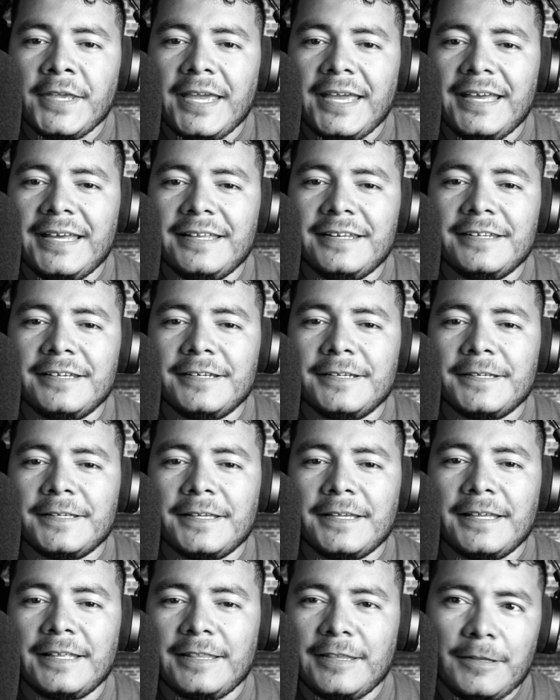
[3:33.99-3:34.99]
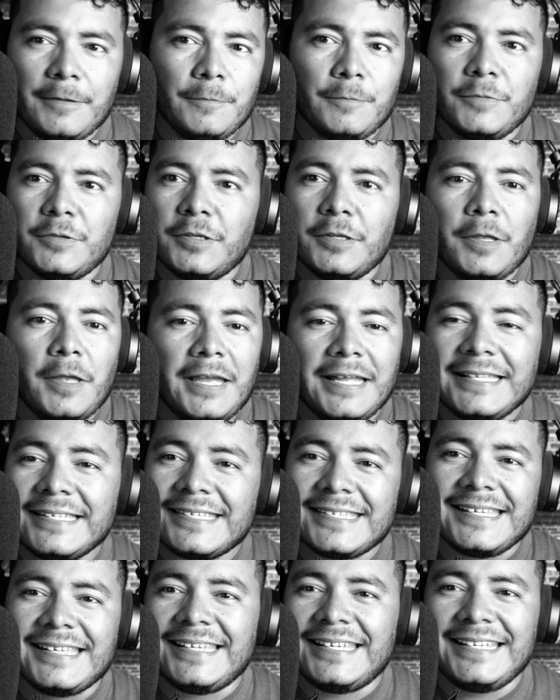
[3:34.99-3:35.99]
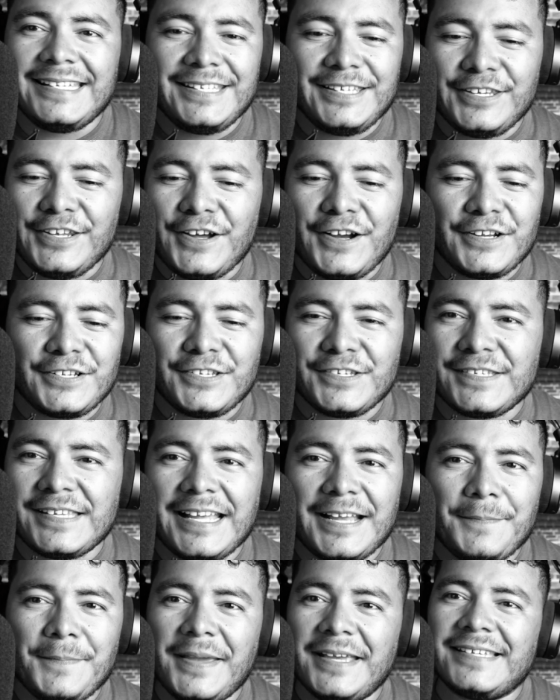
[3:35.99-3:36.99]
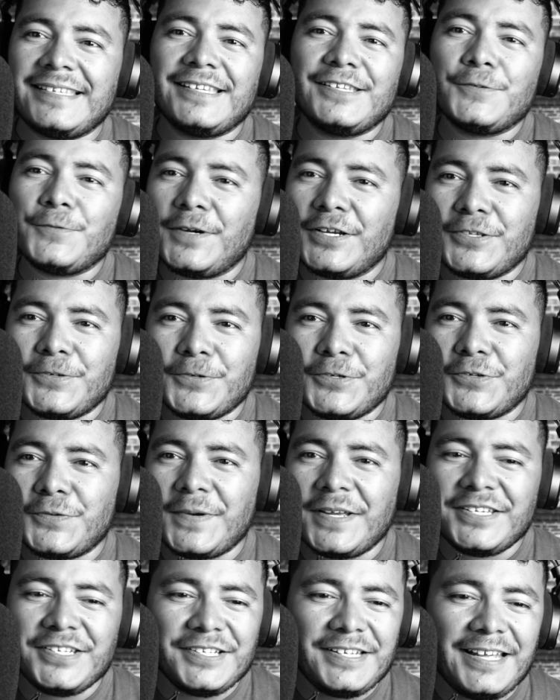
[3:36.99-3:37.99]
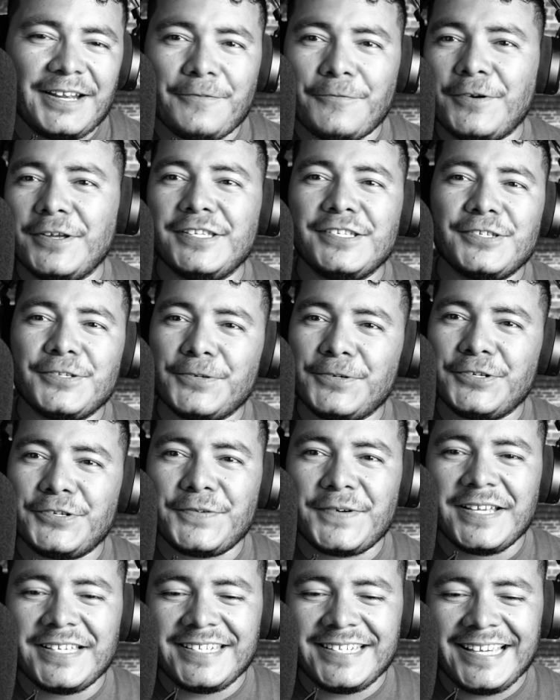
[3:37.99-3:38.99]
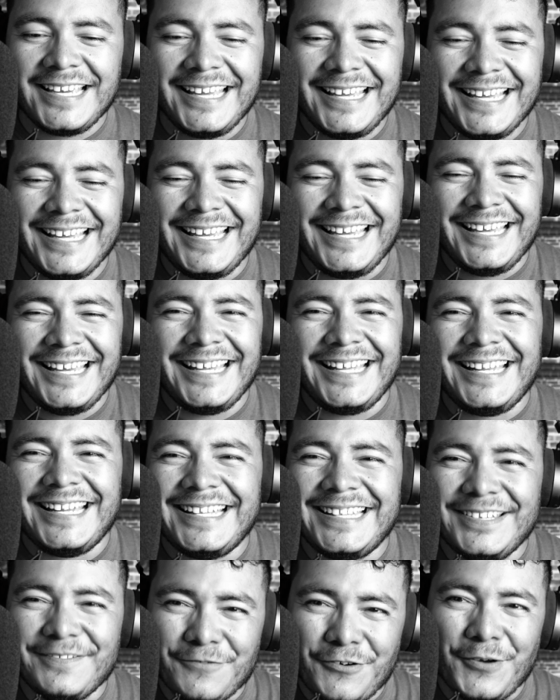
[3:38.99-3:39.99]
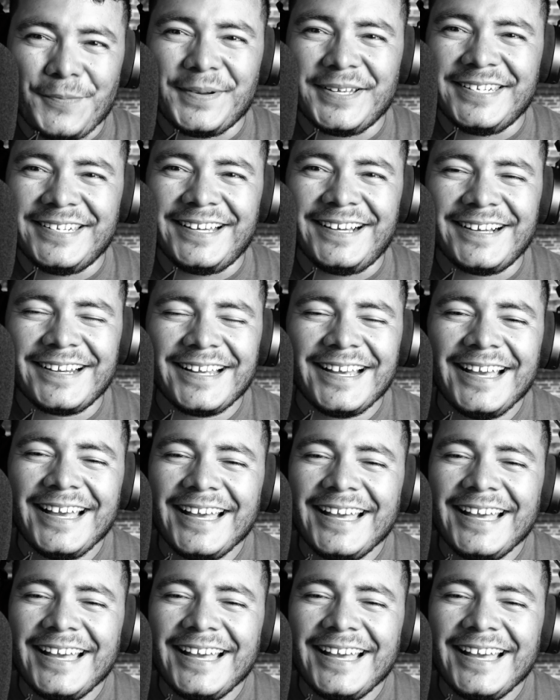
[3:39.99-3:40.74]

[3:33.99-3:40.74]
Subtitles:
And instantly the dog just like makes its way towards Reggie, like runs towards Reggie, the robot dog.